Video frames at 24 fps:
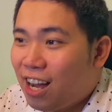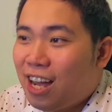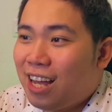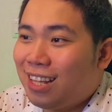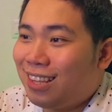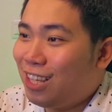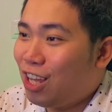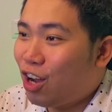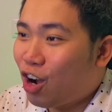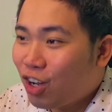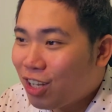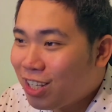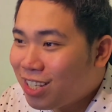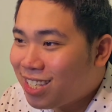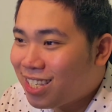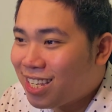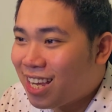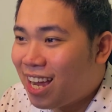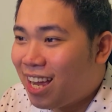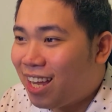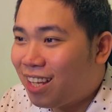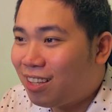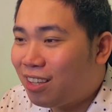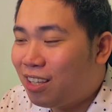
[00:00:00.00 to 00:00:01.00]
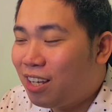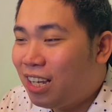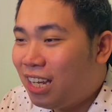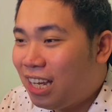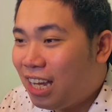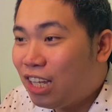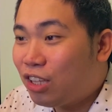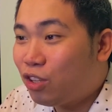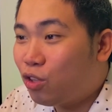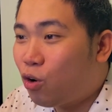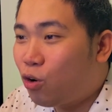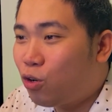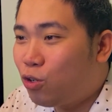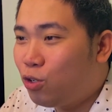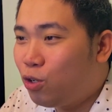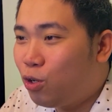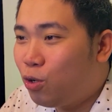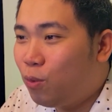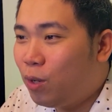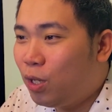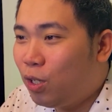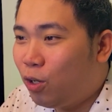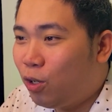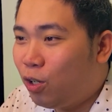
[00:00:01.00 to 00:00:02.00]
At the onset,
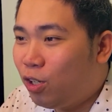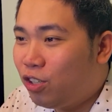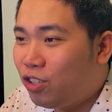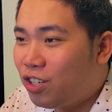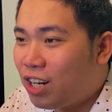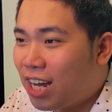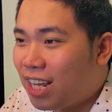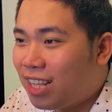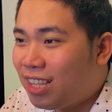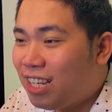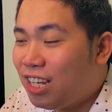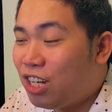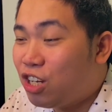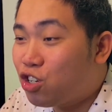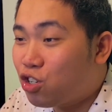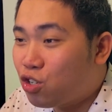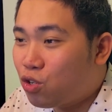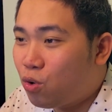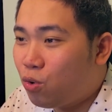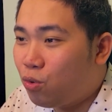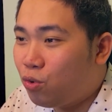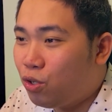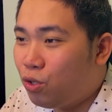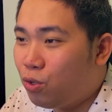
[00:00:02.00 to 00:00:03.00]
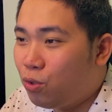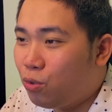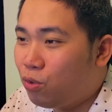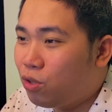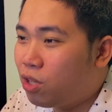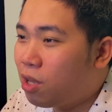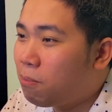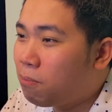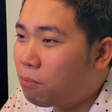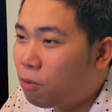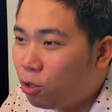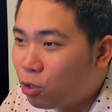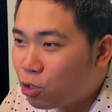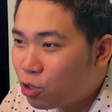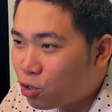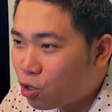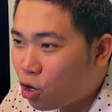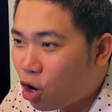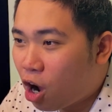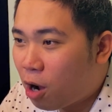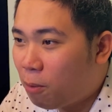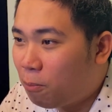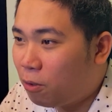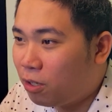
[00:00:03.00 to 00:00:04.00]
eToro will already show you the most
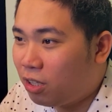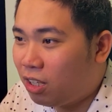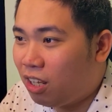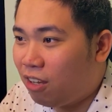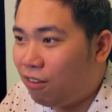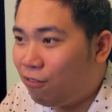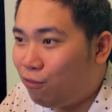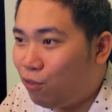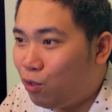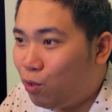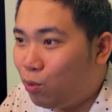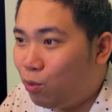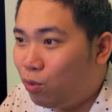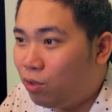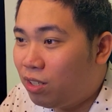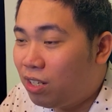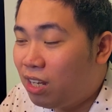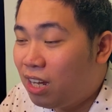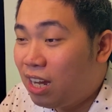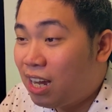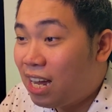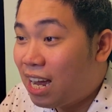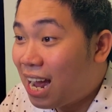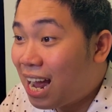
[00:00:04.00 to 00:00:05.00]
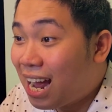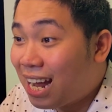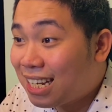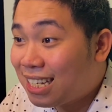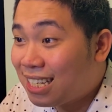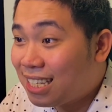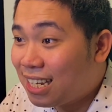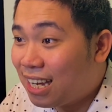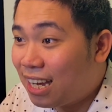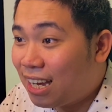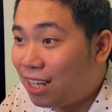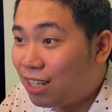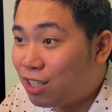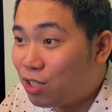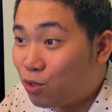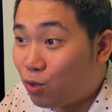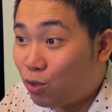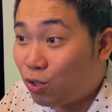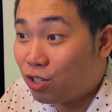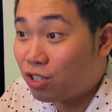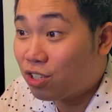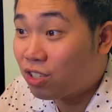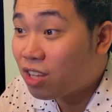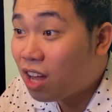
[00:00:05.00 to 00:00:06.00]
commonly viewed assets
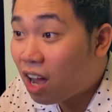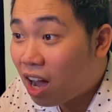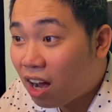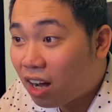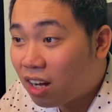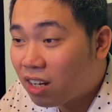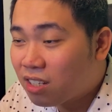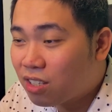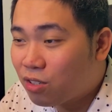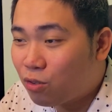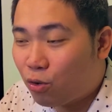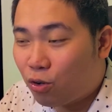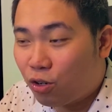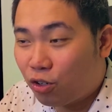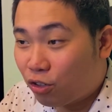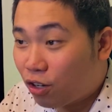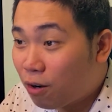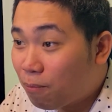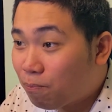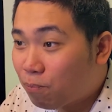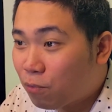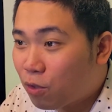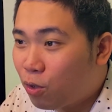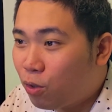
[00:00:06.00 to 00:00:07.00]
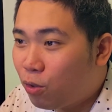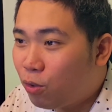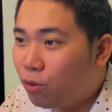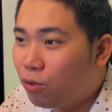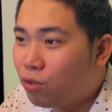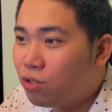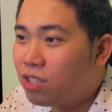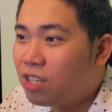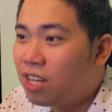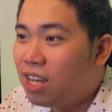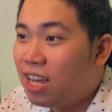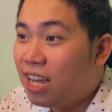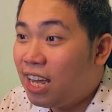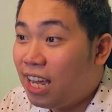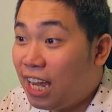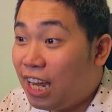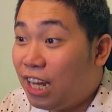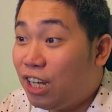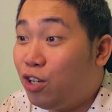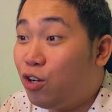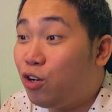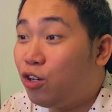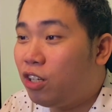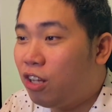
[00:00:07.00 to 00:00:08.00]
or stocks or cryptos
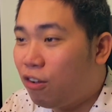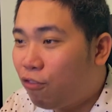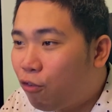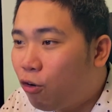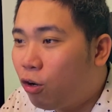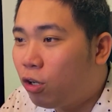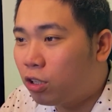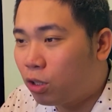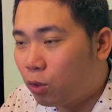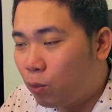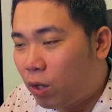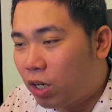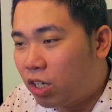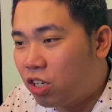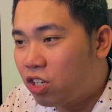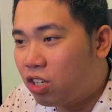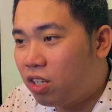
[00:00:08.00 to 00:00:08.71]
in your default watch